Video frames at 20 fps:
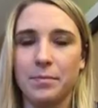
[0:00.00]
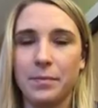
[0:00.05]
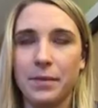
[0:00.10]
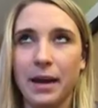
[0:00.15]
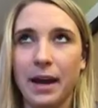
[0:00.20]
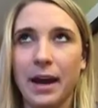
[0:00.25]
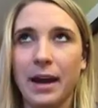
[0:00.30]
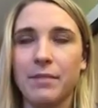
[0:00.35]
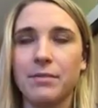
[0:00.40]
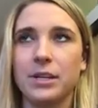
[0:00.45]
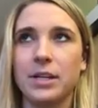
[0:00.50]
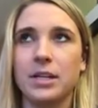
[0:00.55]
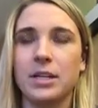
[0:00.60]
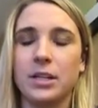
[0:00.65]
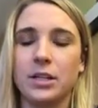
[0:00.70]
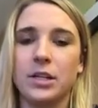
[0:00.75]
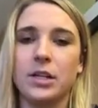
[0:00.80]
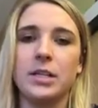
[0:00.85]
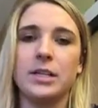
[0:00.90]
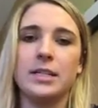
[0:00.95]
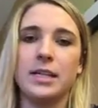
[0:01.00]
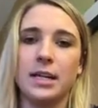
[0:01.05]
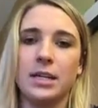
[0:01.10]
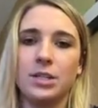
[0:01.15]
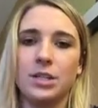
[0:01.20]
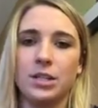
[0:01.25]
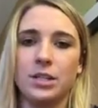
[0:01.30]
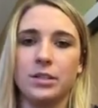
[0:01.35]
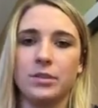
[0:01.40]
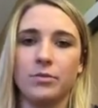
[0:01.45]
having clear
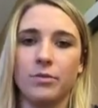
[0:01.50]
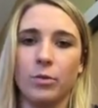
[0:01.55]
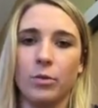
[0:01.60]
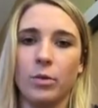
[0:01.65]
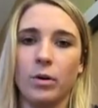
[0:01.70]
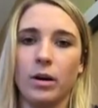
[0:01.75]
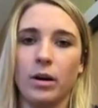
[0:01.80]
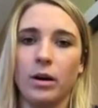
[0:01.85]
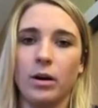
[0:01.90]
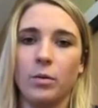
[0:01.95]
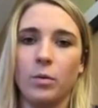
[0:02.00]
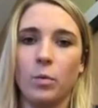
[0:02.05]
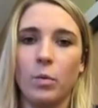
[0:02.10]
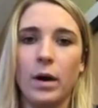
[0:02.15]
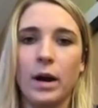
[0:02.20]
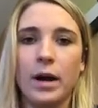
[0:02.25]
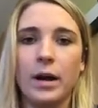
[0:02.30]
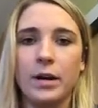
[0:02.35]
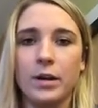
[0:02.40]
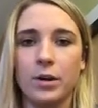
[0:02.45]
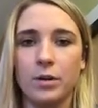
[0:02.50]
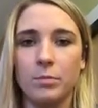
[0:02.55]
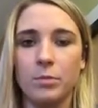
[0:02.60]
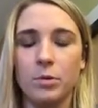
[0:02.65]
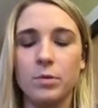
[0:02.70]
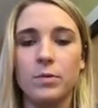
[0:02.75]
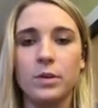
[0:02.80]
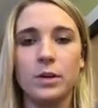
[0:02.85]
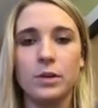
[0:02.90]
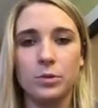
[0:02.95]
intentions for where you're
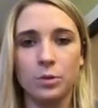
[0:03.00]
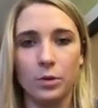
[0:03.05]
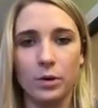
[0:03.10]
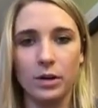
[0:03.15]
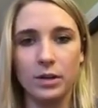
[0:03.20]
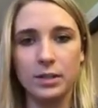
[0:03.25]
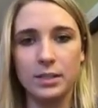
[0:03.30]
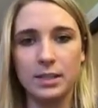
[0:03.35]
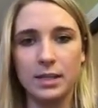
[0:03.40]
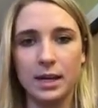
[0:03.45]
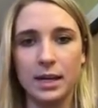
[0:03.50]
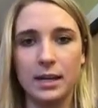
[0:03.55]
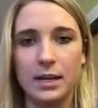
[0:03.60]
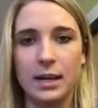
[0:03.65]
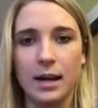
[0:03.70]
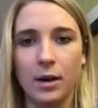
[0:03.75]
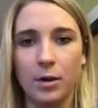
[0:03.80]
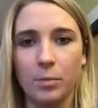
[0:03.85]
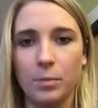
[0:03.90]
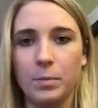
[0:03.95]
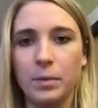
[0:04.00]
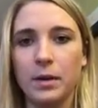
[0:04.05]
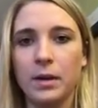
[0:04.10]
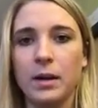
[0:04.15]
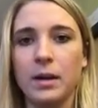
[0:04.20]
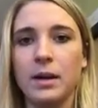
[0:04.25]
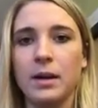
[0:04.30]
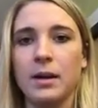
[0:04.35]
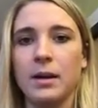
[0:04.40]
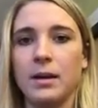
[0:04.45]
moving towards can help
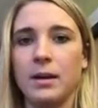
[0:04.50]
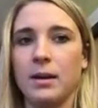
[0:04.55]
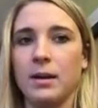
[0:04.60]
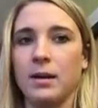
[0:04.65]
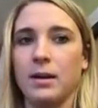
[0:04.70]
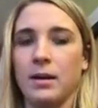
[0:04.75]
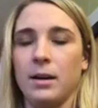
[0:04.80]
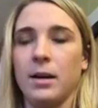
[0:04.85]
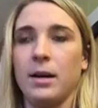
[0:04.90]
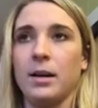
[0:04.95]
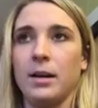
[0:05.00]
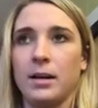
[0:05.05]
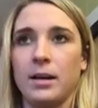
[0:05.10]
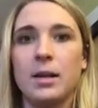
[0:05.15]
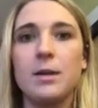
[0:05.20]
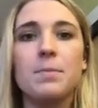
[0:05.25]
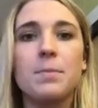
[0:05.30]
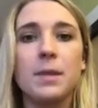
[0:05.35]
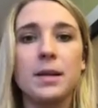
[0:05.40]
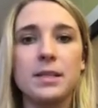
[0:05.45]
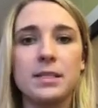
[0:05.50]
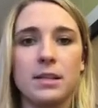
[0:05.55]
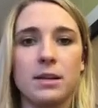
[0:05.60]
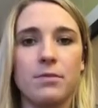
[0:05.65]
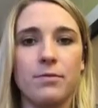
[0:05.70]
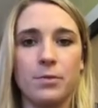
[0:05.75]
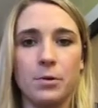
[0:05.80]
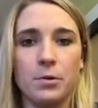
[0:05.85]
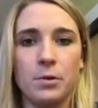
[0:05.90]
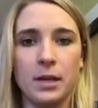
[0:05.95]
keep things in
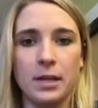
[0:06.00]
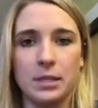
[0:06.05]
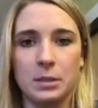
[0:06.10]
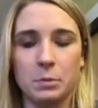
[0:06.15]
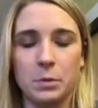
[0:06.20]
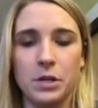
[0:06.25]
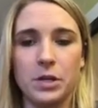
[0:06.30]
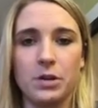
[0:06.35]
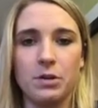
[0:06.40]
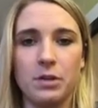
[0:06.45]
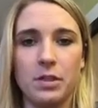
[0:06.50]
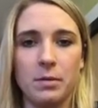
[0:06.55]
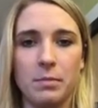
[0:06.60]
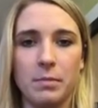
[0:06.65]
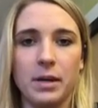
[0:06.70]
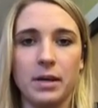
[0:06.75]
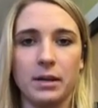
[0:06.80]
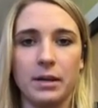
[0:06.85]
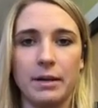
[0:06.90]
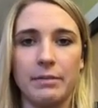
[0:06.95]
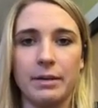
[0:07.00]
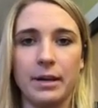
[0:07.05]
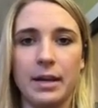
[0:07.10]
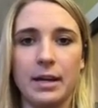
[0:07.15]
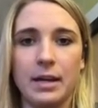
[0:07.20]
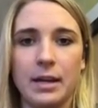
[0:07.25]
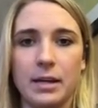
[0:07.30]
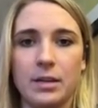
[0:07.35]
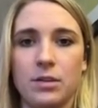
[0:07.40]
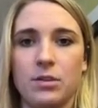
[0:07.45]
focus when you're in the middle of it
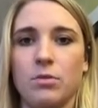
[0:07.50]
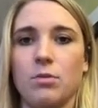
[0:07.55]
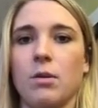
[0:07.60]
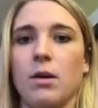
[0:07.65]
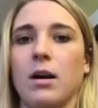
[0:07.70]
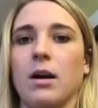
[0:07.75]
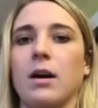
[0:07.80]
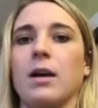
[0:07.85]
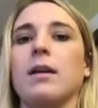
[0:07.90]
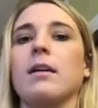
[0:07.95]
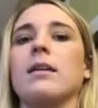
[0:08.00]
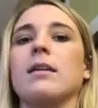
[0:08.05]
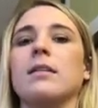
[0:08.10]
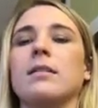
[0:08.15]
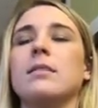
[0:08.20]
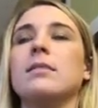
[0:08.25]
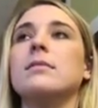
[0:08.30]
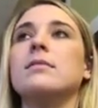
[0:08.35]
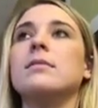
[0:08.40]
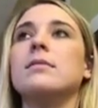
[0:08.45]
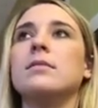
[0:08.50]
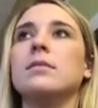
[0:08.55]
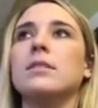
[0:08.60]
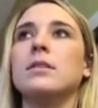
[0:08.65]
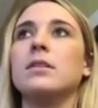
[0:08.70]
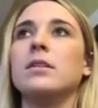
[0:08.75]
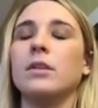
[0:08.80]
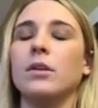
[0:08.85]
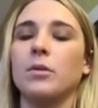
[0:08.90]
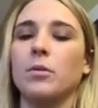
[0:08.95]
and you are,
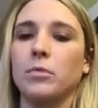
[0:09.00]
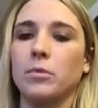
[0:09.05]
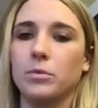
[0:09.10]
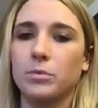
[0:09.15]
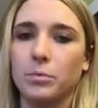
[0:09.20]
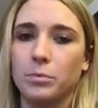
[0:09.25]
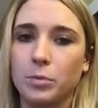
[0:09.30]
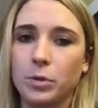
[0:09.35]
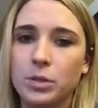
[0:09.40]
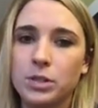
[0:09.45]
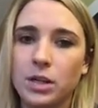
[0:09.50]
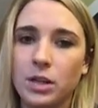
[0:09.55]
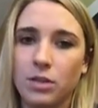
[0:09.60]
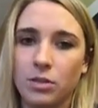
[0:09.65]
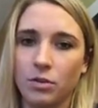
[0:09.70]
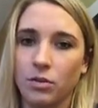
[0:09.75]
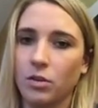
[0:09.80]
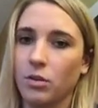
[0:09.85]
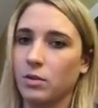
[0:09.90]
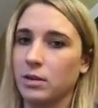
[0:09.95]
pushing through